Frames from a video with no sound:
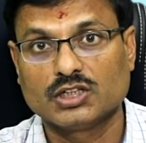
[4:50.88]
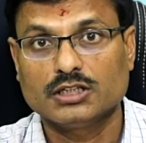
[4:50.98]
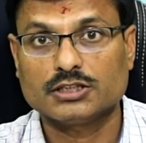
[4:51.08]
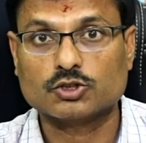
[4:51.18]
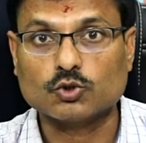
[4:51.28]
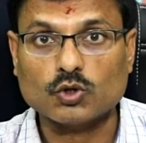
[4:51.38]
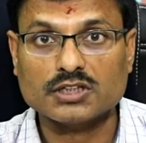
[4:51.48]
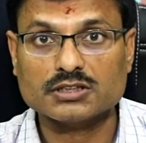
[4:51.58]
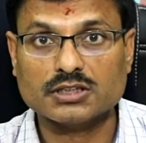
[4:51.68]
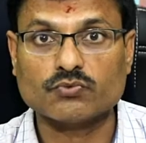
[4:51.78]
is known
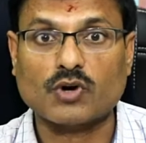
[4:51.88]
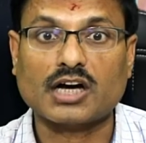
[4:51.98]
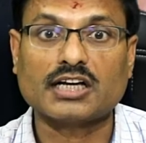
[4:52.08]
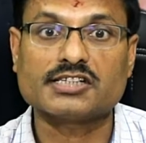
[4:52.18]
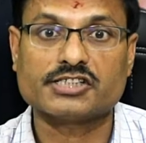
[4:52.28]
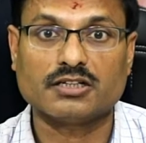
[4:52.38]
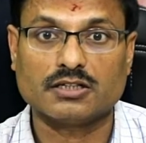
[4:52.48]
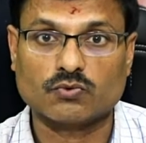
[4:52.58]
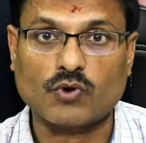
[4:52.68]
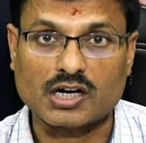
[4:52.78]
as the walking
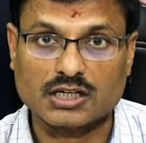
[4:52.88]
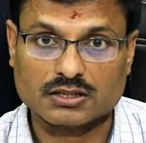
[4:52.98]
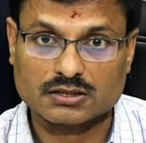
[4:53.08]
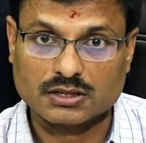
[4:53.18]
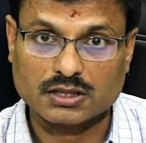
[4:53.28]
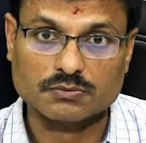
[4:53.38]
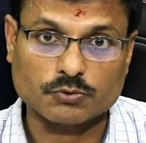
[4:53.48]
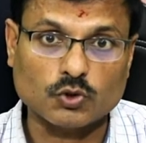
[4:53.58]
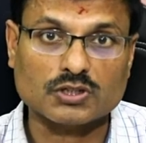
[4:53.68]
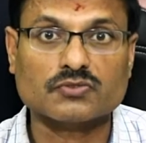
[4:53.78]
children, walker, and
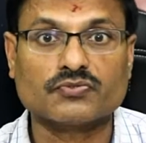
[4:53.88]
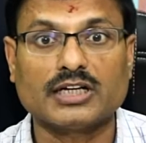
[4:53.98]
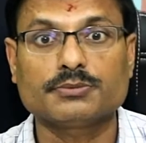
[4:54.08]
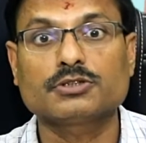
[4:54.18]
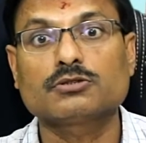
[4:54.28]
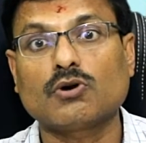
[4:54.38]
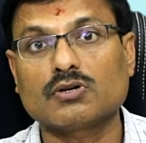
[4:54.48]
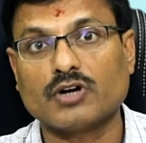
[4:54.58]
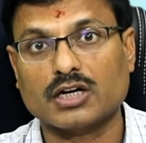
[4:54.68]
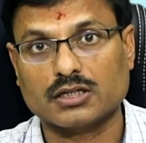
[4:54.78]
4 and 5 is
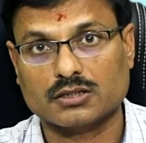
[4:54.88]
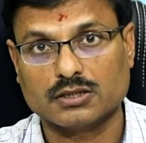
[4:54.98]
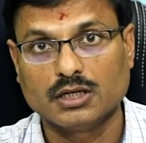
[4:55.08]
non-walker.